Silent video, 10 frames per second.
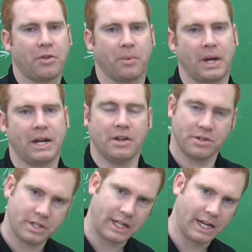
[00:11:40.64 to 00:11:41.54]
3
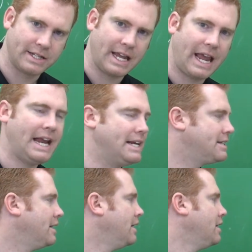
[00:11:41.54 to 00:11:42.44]
to get it to
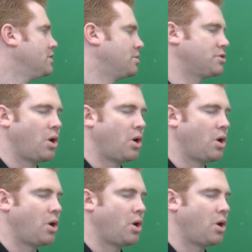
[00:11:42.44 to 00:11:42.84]
8. So it's